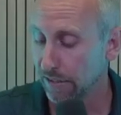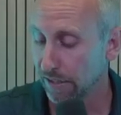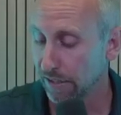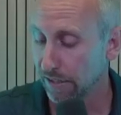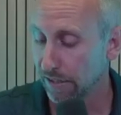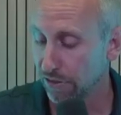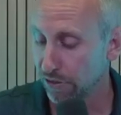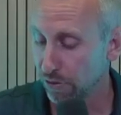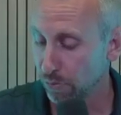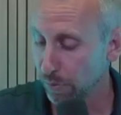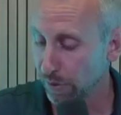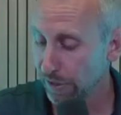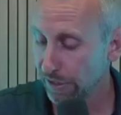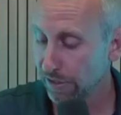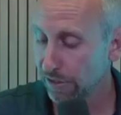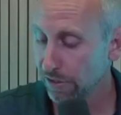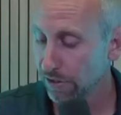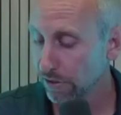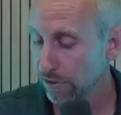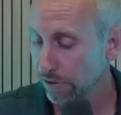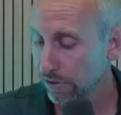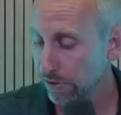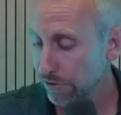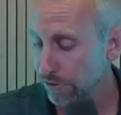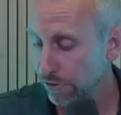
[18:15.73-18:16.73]

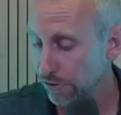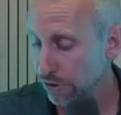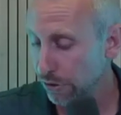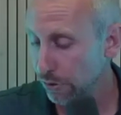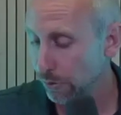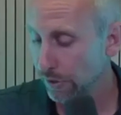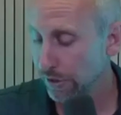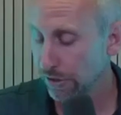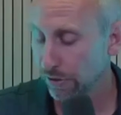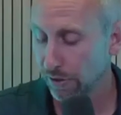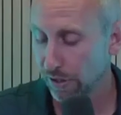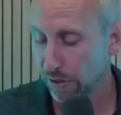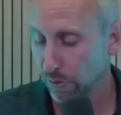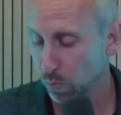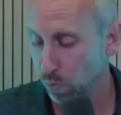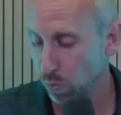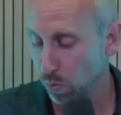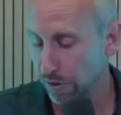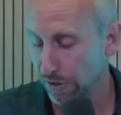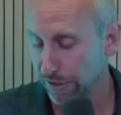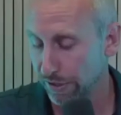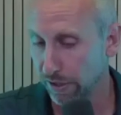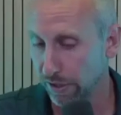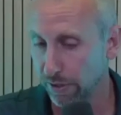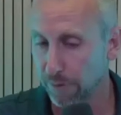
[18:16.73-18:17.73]
3-year, 2-year, and
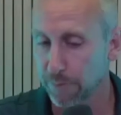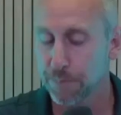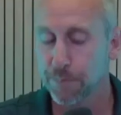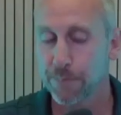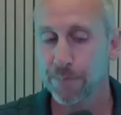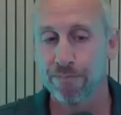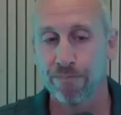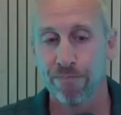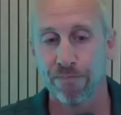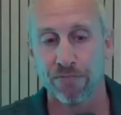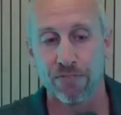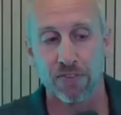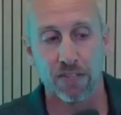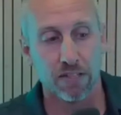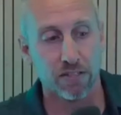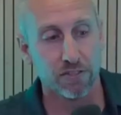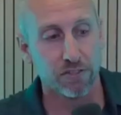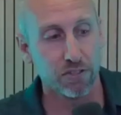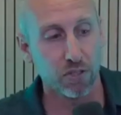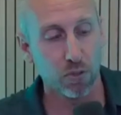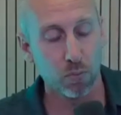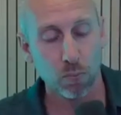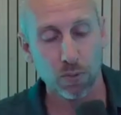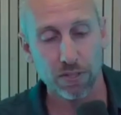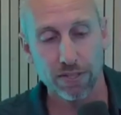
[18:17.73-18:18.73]
1 year.
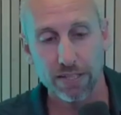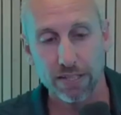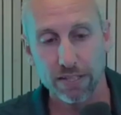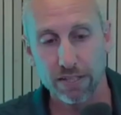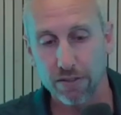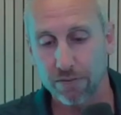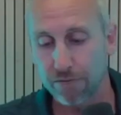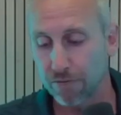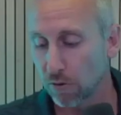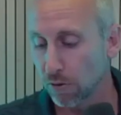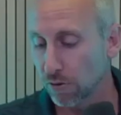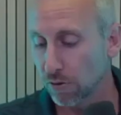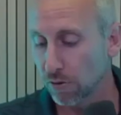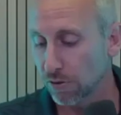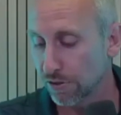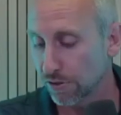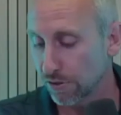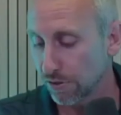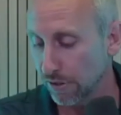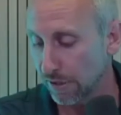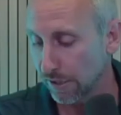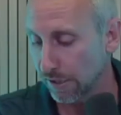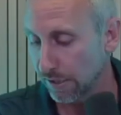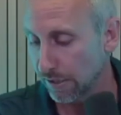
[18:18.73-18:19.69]
So within the first,